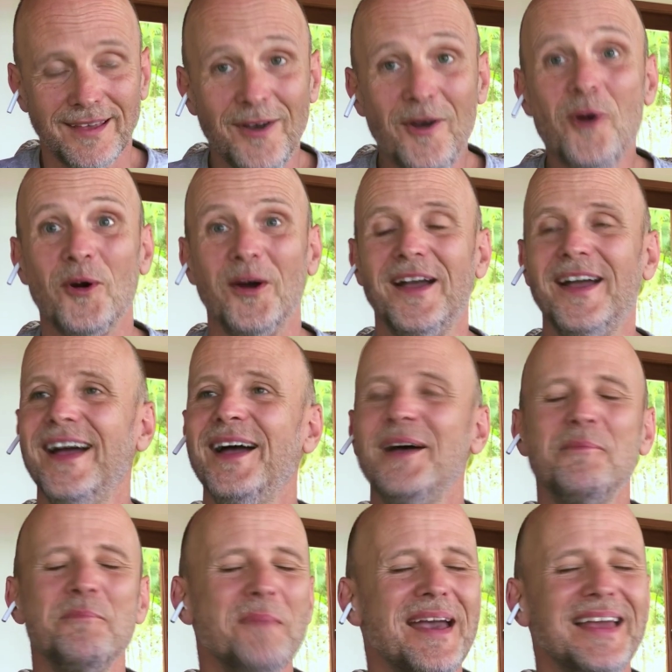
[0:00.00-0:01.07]
Oh,
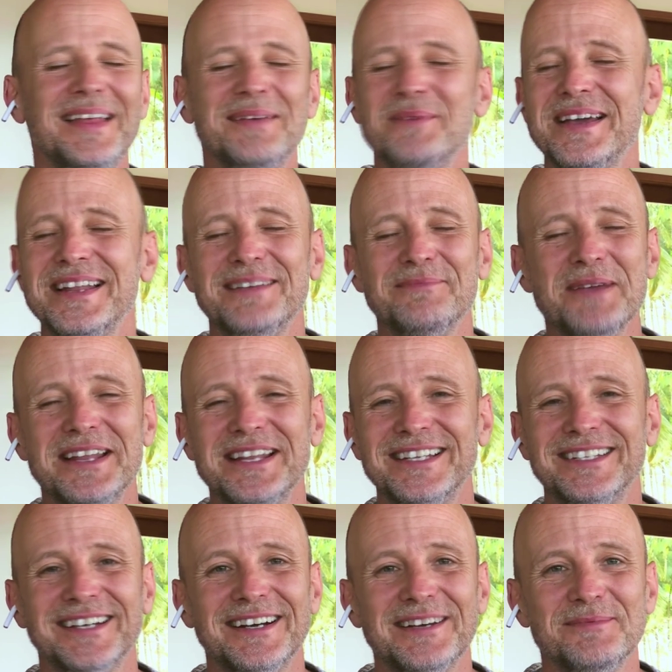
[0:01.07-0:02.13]

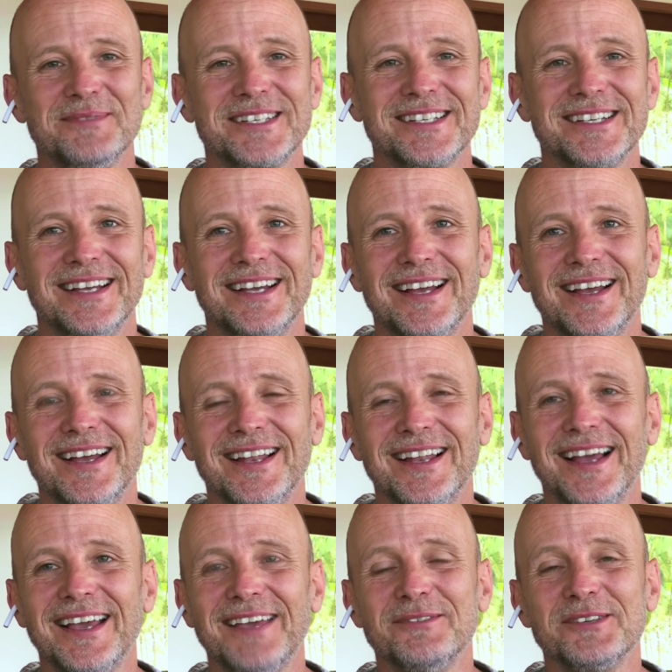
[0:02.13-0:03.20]
many times.
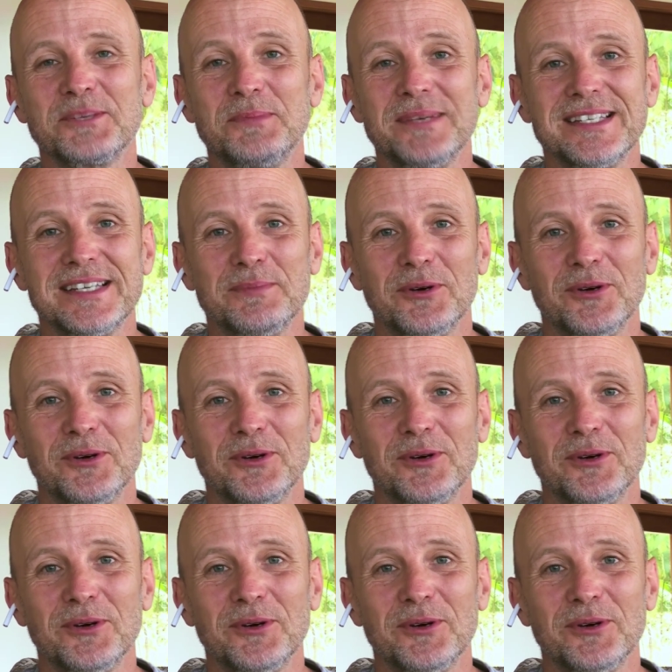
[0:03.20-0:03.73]
Like, he was a busy